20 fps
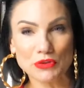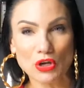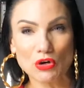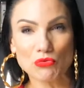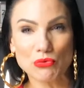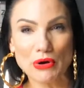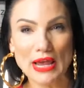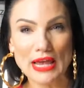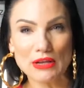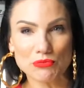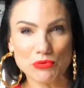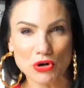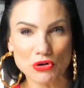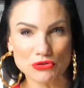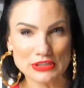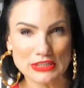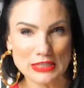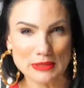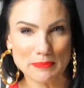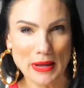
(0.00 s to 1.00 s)
red
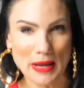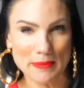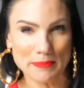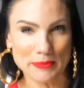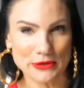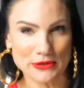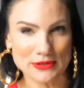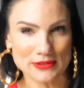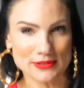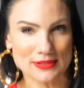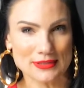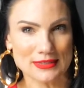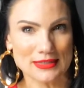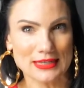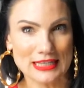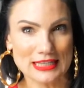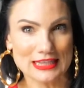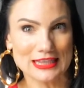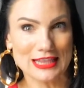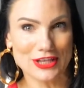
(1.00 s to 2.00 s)
roasted peppers
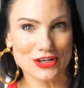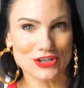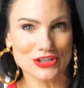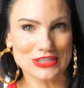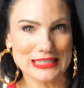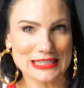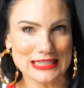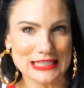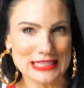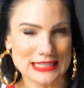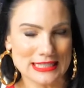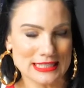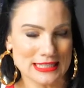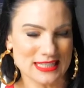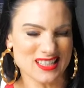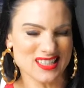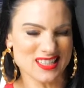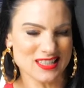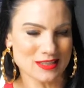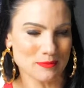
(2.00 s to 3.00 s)
that are
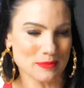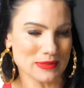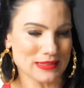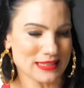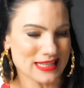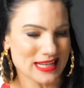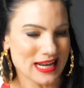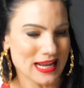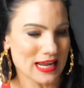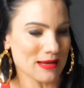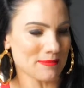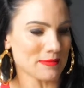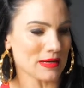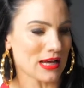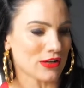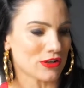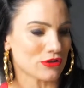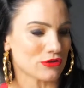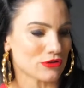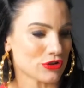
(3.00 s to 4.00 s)
delicious, but today I'm
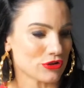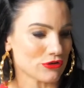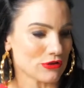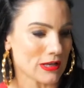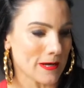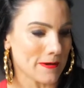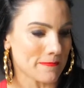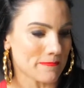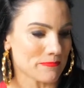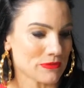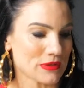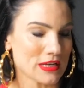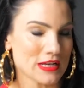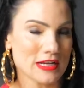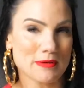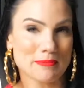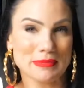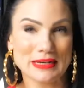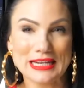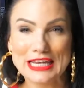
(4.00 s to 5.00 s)
not gonna do that.
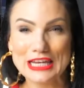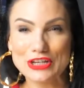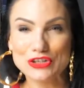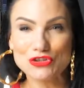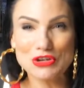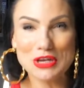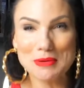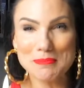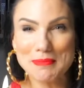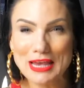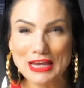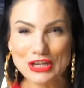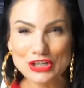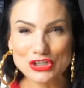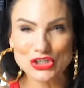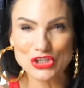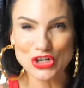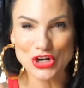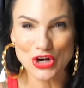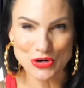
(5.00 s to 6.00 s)
But again, you can make
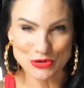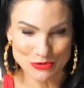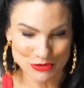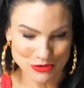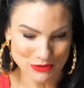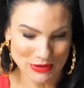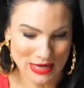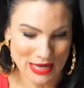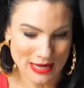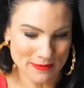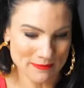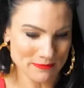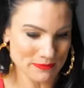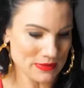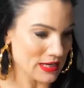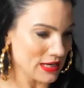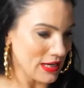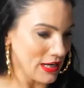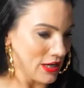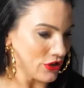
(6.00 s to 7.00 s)
it your own, okay?
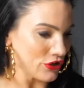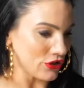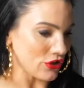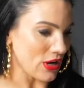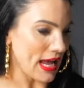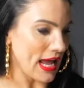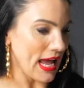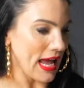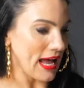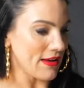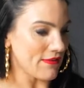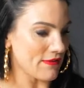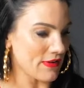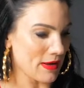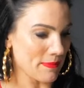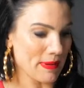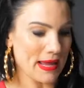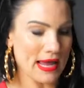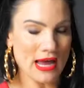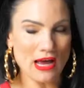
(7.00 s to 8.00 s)
So I have
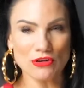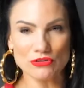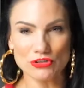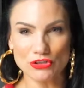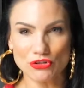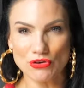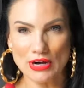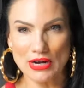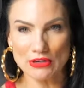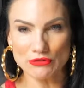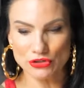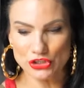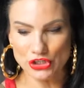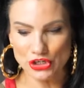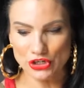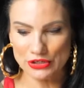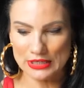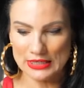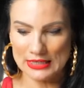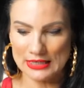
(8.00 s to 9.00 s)
a pound of ground
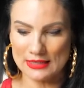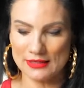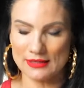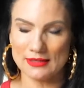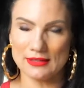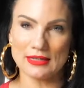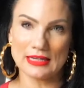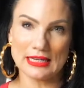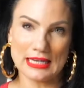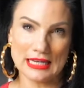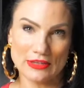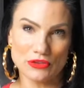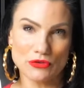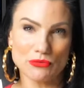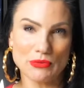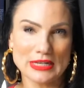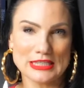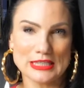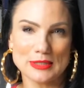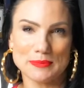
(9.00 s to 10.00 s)
turkey. Again, the
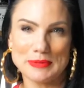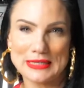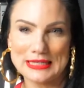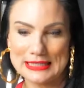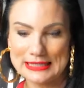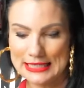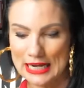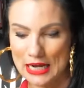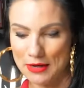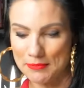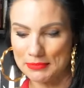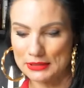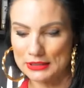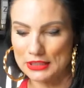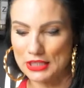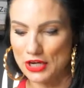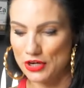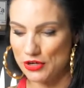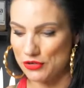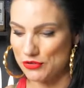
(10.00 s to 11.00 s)
recipe's down
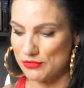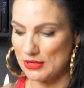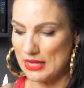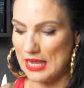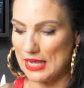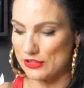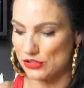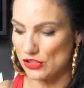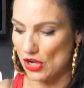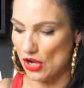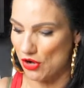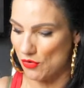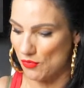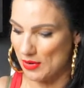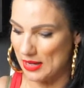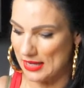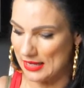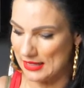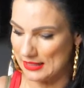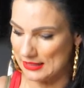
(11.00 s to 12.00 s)
below. As
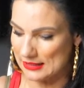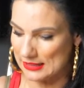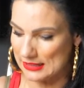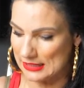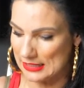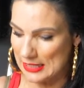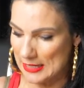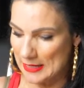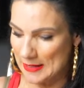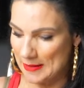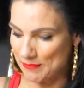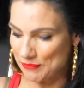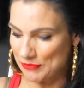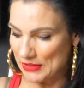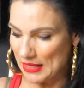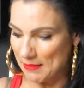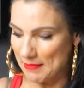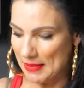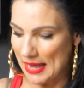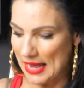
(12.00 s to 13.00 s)
always,
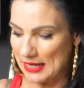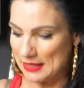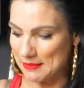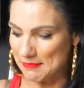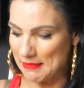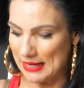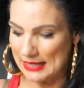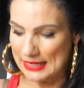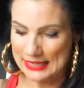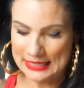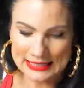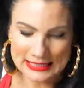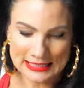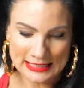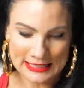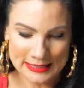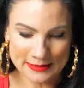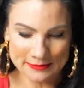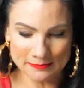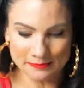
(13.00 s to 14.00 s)
I'm adding my
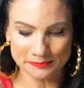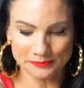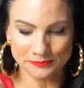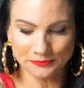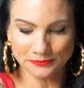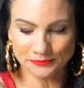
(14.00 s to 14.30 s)
onion,